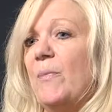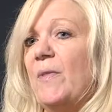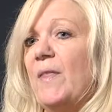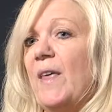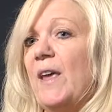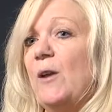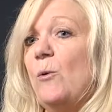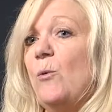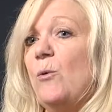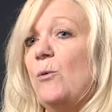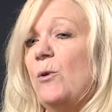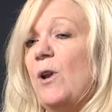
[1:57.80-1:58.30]

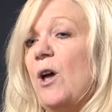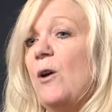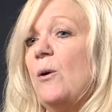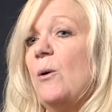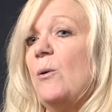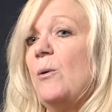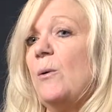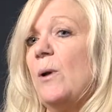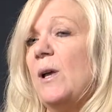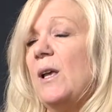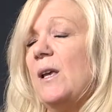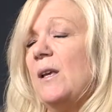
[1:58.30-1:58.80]
They all
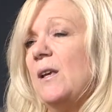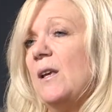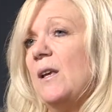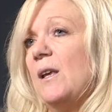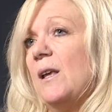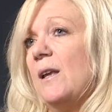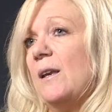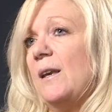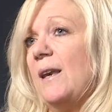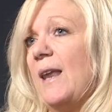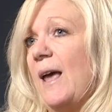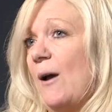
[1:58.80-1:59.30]
know
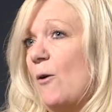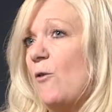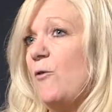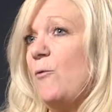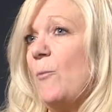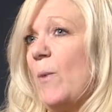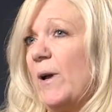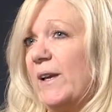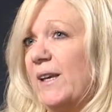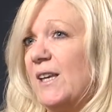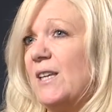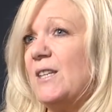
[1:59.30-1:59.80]
now of
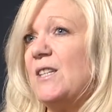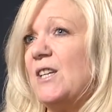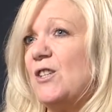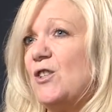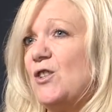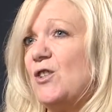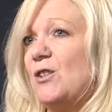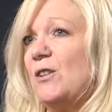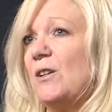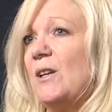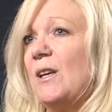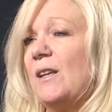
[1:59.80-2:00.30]
my
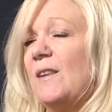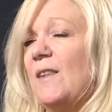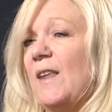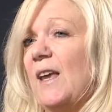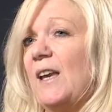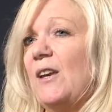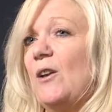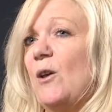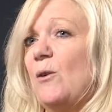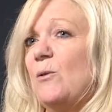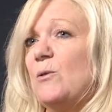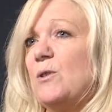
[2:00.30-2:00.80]
condition.
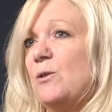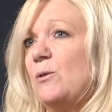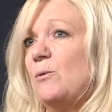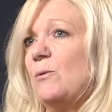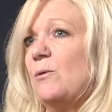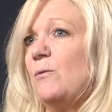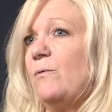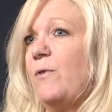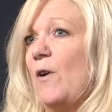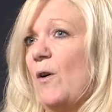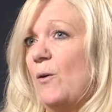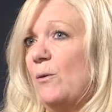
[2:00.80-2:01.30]
They know
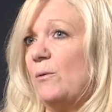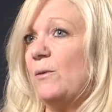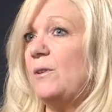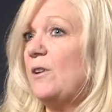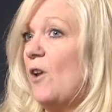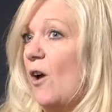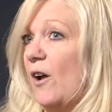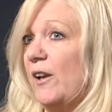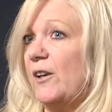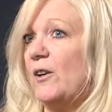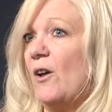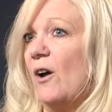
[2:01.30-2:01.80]
to phone
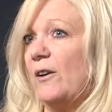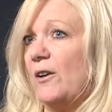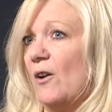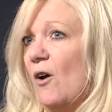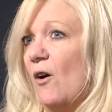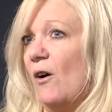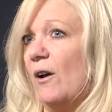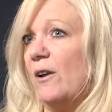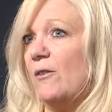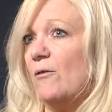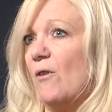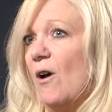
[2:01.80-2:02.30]

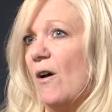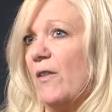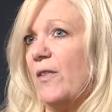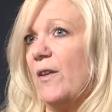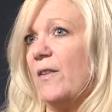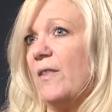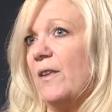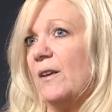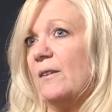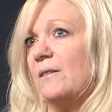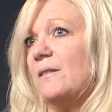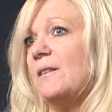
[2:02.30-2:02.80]
999
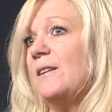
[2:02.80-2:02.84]
rather than